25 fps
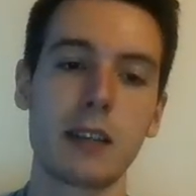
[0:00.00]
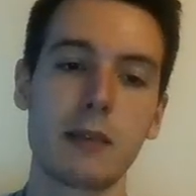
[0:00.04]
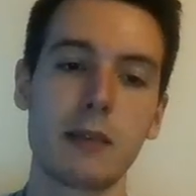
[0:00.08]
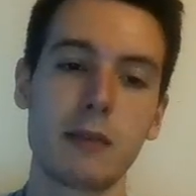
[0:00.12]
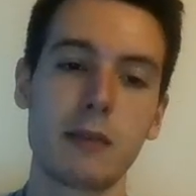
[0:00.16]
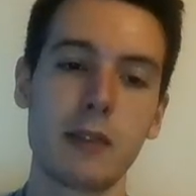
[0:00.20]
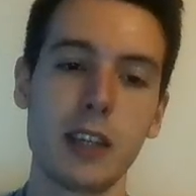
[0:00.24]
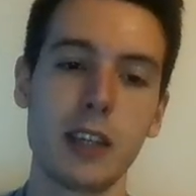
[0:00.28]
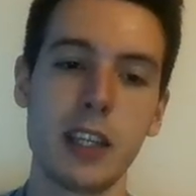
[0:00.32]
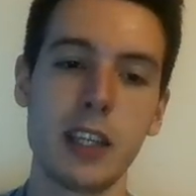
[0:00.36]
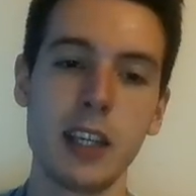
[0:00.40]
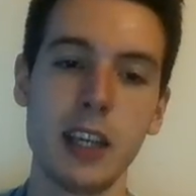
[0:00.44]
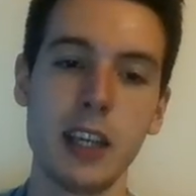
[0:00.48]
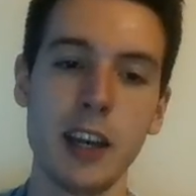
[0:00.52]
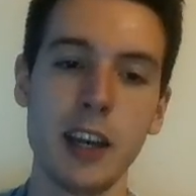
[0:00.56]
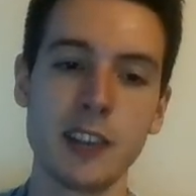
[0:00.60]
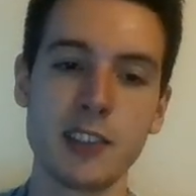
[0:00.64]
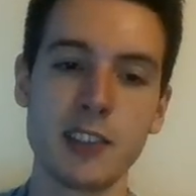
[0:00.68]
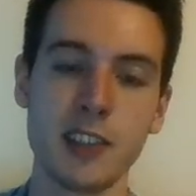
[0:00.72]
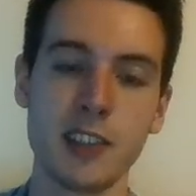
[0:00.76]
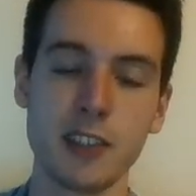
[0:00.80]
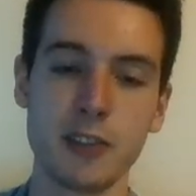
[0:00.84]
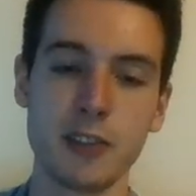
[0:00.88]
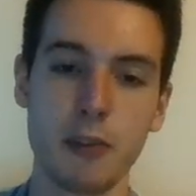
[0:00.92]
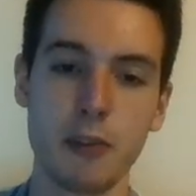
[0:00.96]
he has
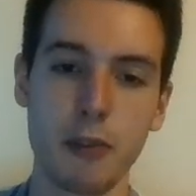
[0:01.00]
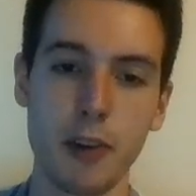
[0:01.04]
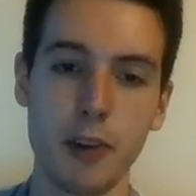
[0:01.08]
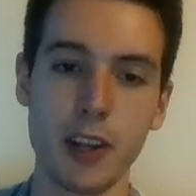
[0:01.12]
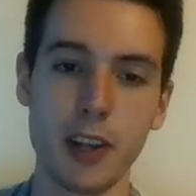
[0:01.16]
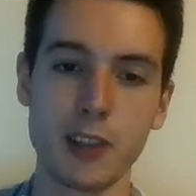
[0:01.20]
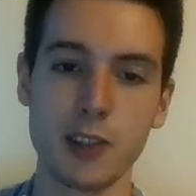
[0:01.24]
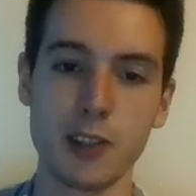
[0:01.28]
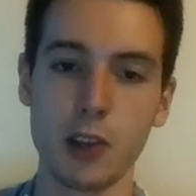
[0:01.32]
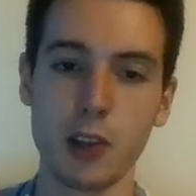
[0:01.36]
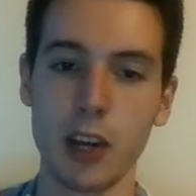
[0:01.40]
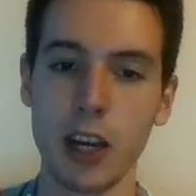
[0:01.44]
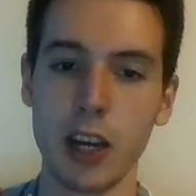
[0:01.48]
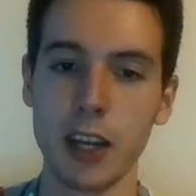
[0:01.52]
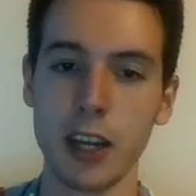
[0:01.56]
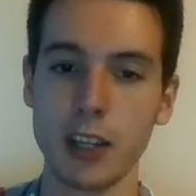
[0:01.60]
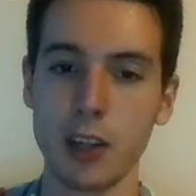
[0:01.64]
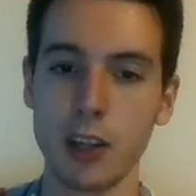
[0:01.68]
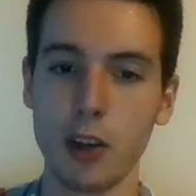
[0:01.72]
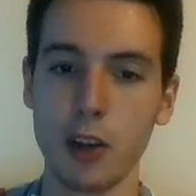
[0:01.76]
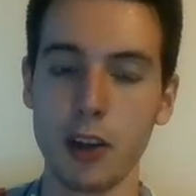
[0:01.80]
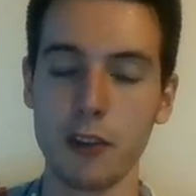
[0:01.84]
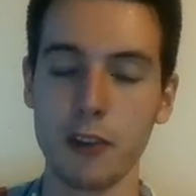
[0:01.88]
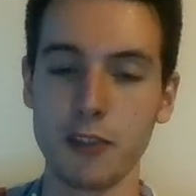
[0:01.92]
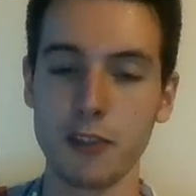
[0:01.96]
this threat, so I
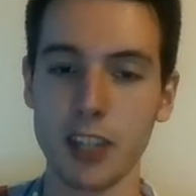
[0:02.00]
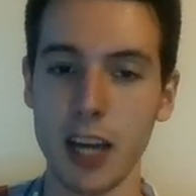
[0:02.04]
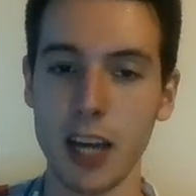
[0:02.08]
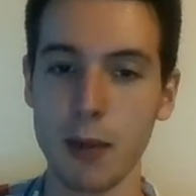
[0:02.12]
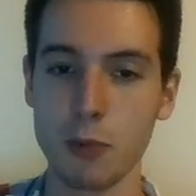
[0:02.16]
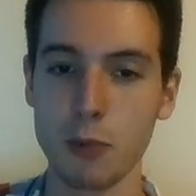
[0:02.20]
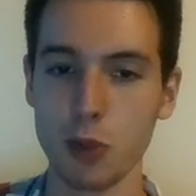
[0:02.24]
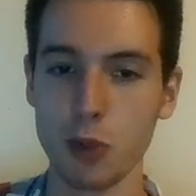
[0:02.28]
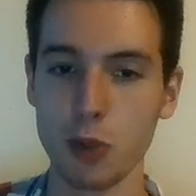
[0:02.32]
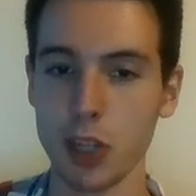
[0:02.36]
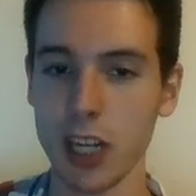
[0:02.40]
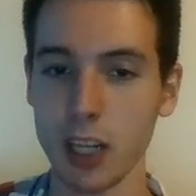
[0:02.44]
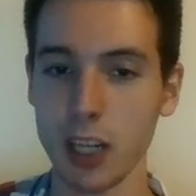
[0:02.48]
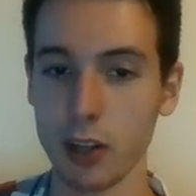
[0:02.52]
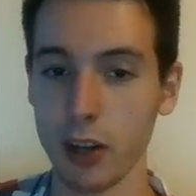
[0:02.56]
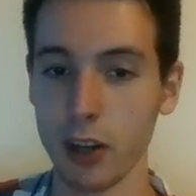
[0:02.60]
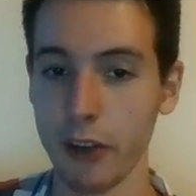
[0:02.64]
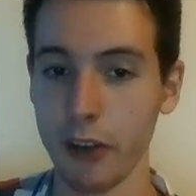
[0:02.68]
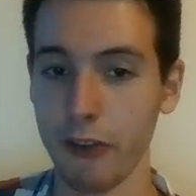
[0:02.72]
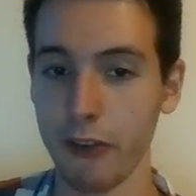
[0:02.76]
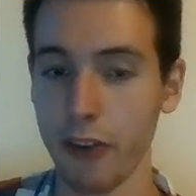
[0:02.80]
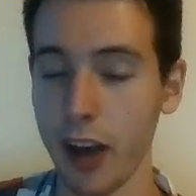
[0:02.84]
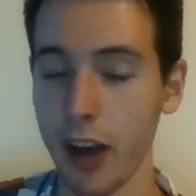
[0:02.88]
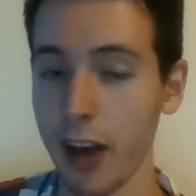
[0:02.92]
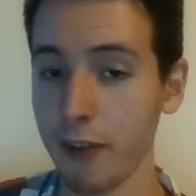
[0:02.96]
don't have time to take on
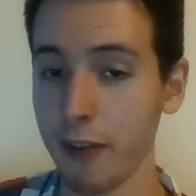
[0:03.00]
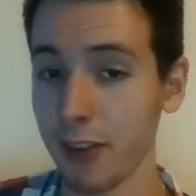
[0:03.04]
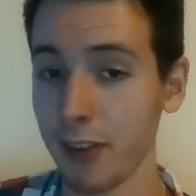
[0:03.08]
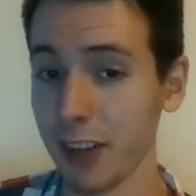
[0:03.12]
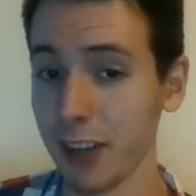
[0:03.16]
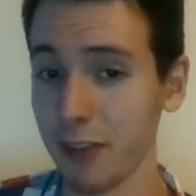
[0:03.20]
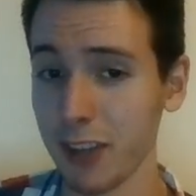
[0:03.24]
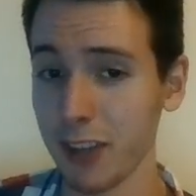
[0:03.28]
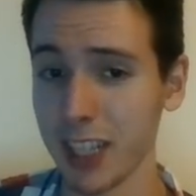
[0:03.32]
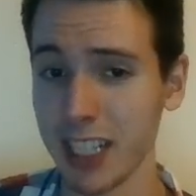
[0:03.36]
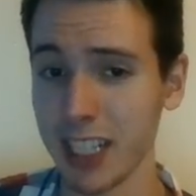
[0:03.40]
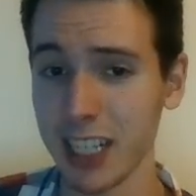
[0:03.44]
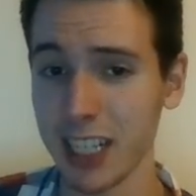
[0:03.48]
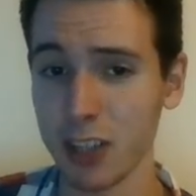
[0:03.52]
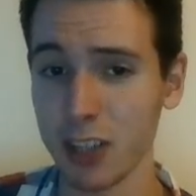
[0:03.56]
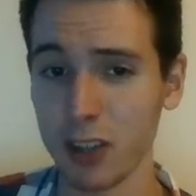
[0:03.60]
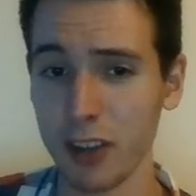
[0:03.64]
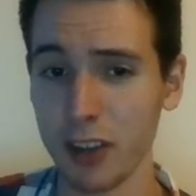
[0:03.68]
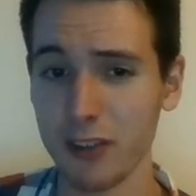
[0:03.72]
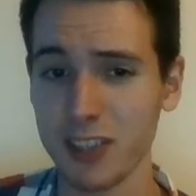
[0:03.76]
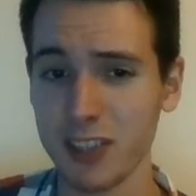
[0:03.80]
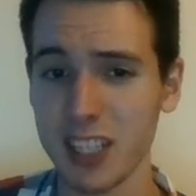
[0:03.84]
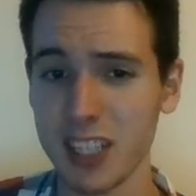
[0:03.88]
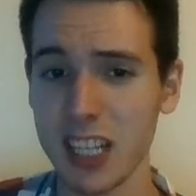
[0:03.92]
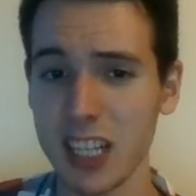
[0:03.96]
f5, and if I take on
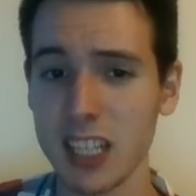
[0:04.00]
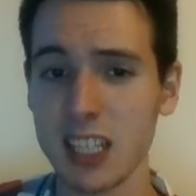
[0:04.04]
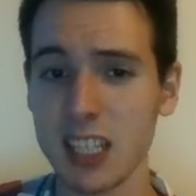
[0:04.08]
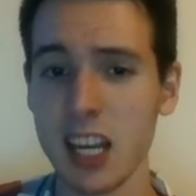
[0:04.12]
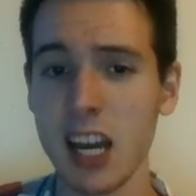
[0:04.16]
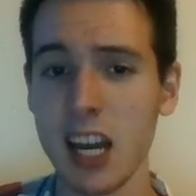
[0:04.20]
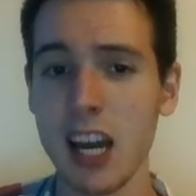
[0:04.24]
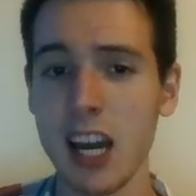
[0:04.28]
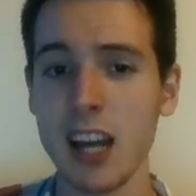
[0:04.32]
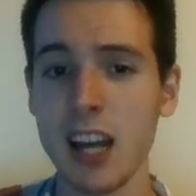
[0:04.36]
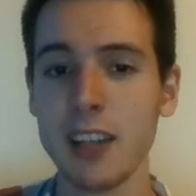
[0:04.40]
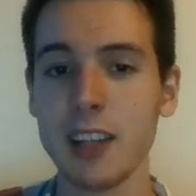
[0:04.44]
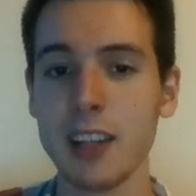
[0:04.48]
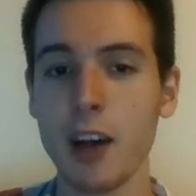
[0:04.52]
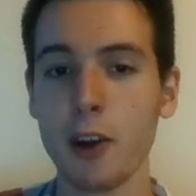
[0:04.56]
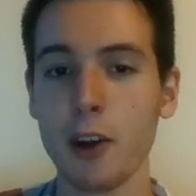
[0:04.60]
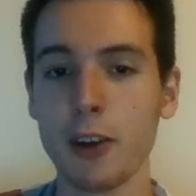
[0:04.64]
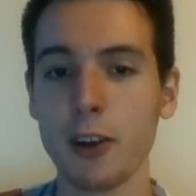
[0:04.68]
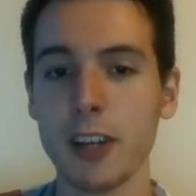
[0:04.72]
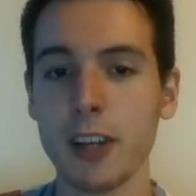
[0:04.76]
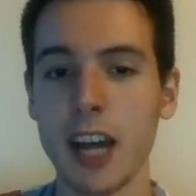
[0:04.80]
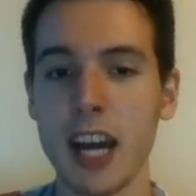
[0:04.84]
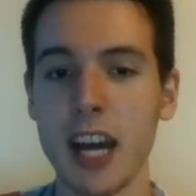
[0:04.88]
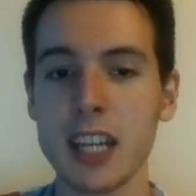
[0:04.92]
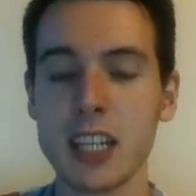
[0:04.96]
f6, now the
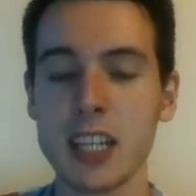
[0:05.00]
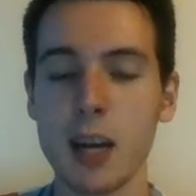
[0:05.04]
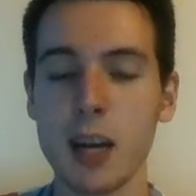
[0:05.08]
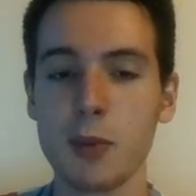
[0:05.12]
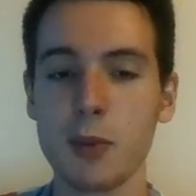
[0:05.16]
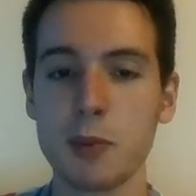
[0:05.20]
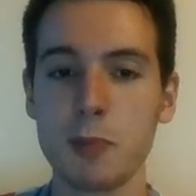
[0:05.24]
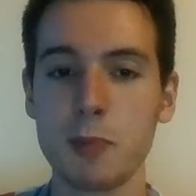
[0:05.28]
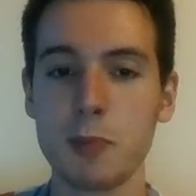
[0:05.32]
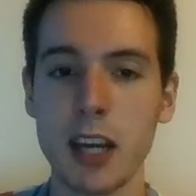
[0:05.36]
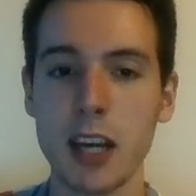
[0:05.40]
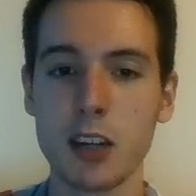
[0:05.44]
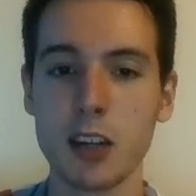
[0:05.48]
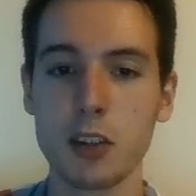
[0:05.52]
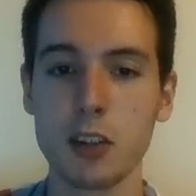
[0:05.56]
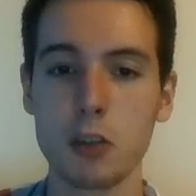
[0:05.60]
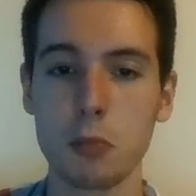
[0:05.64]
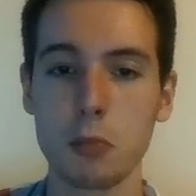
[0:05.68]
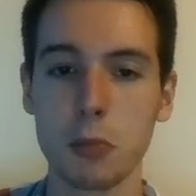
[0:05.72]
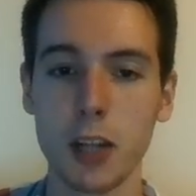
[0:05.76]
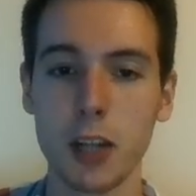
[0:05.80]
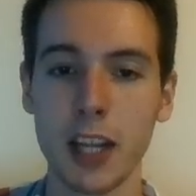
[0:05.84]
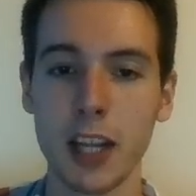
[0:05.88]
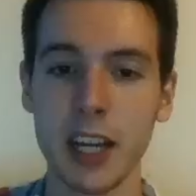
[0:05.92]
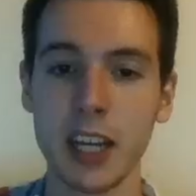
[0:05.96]
knight comes back into
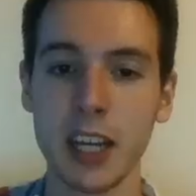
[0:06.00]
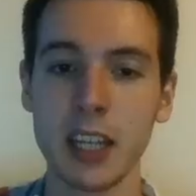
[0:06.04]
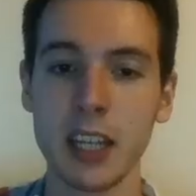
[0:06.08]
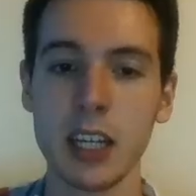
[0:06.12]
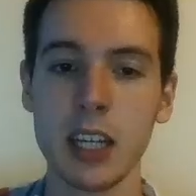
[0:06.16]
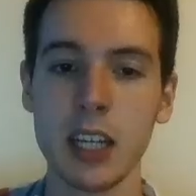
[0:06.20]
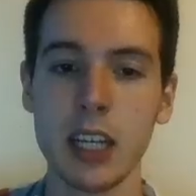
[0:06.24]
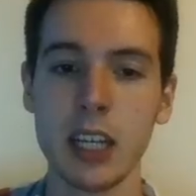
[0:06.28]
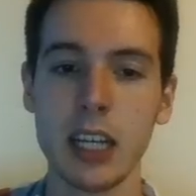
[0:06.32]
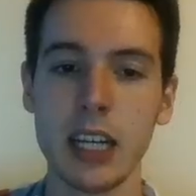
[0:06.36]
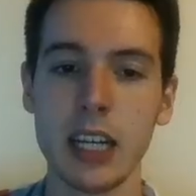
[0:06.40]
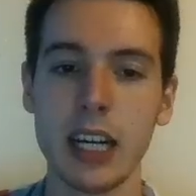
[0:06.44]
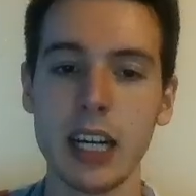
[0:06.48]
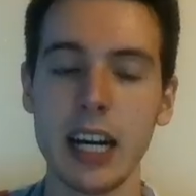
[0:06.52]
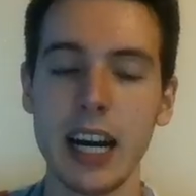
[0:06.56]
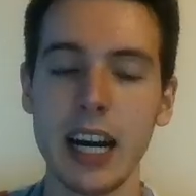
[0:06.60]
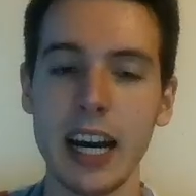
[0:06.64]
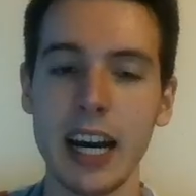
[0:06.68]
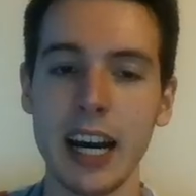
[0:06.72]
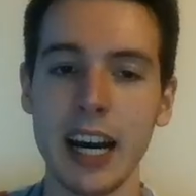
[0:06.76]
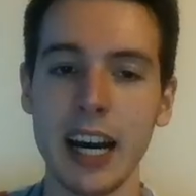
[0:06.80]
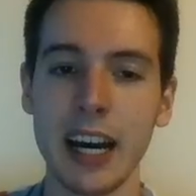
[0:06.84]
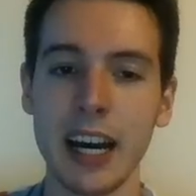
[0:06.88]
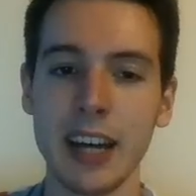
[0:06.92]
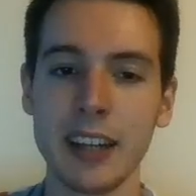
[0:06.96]
play,
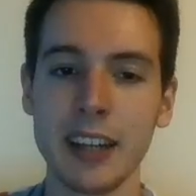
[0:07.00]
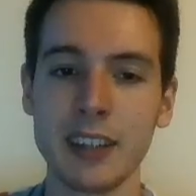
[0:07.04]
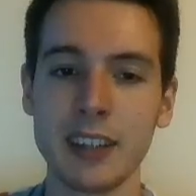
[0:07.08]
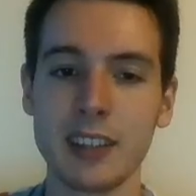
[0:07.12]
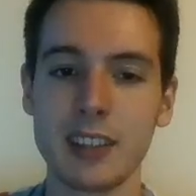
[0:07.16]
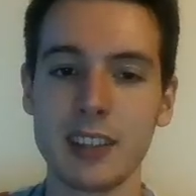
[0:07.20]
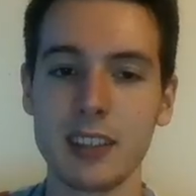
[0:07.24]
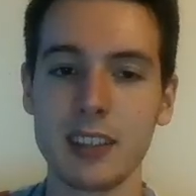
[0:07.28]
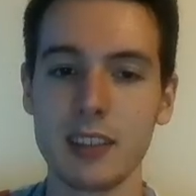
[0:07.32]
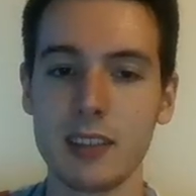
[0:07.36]
and,